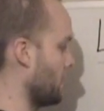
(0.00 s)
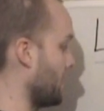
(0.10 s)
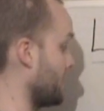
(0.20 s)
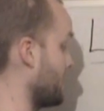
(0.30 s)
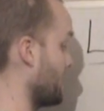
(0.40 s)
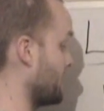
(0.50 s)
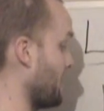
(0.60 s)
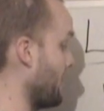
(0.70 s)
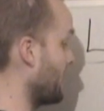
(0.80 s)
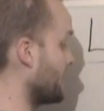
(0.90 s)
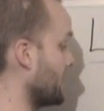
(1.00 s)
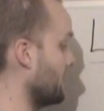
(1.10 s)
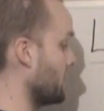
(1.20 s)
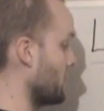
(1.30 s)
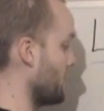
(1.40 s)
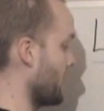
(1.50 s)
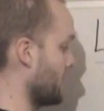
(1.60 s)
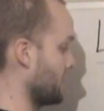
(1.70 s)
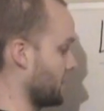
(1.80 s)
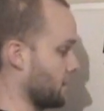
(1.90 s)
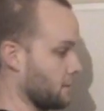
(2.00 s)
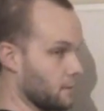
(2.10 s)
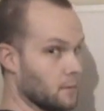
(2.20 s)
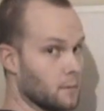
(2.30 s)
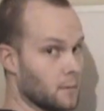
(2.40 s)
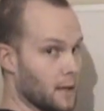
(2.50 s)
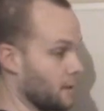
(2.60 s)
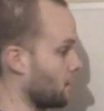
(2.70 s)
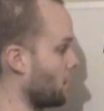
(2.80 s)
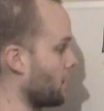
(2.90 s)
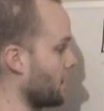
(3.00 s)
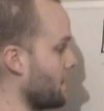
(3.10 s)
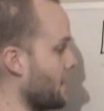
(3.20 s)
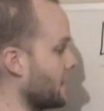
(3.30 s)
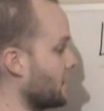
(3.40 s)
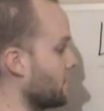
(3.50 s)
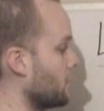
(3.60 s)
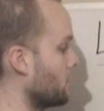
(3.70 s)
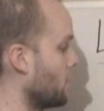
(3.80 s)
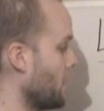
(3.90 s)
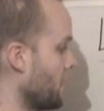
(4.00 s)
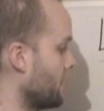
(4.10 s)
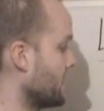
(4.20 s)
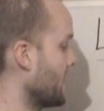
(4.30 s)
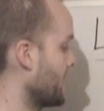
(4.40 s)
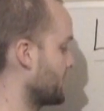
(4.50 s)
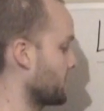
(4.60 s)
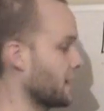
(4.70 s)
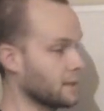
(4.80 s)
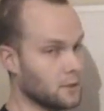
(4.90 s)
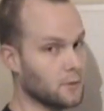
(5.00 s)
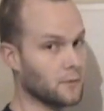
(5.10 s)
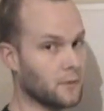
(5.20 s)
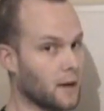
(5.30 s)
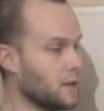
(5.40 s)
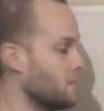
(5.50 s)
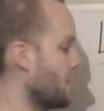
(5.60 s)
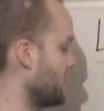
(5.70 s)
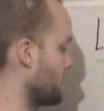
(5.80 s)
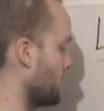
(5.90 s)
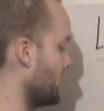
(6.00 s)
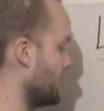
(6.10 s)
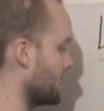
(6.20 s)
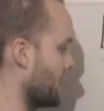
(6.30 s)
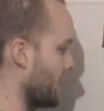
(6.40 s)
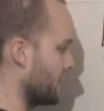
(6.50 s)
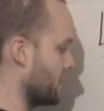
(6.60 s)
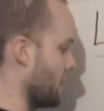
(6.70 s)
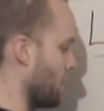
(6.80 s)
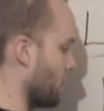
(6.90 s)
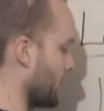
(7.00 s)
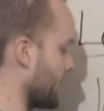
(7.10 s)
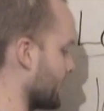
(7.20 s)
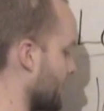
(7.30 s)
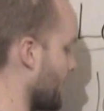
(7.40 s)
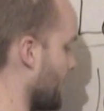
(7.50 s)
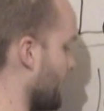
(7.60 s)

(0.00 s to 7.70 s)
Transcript: A lot of times they may not give you the base and the log, they may give you the answer and ask you to find the base. So in this case, we can set